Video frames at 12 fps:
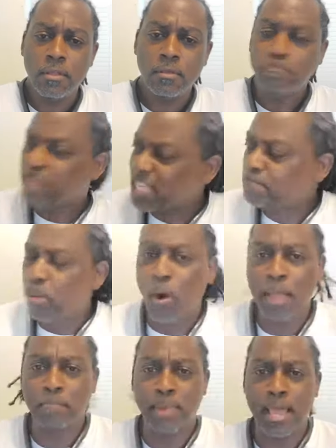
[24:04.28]
That's
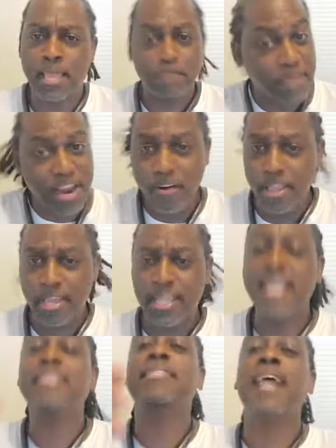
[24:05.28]
point blank, period.
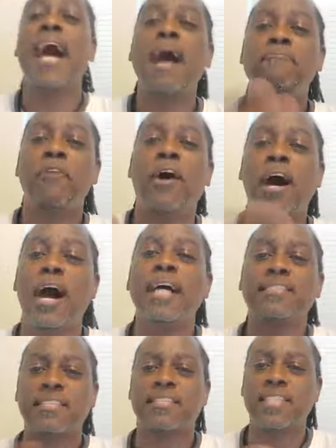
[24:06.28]
It's time for
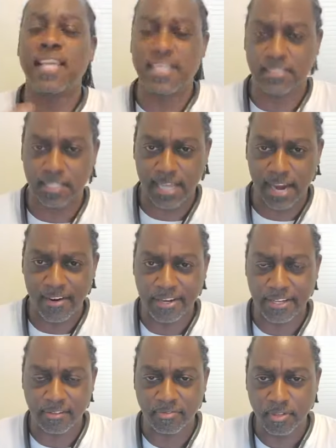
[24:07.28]
us to change the
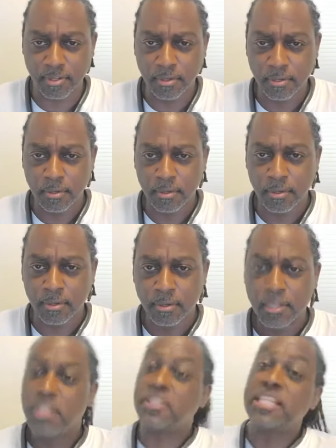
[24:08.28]
narrative.
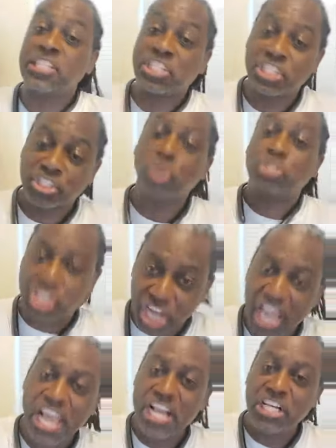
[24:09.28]
So
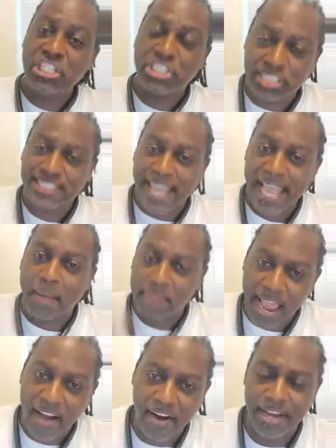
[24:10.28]
change the damn
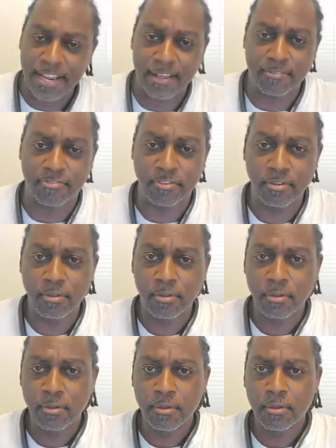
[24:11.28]
narrative.
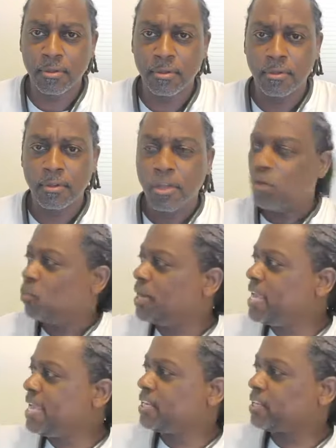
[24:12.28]
We
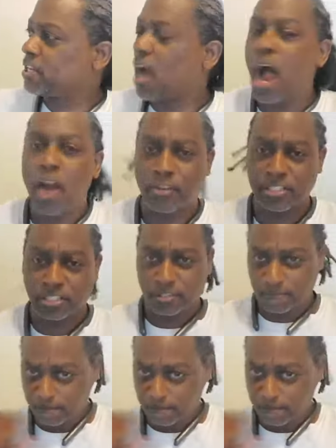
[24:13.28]
need Congress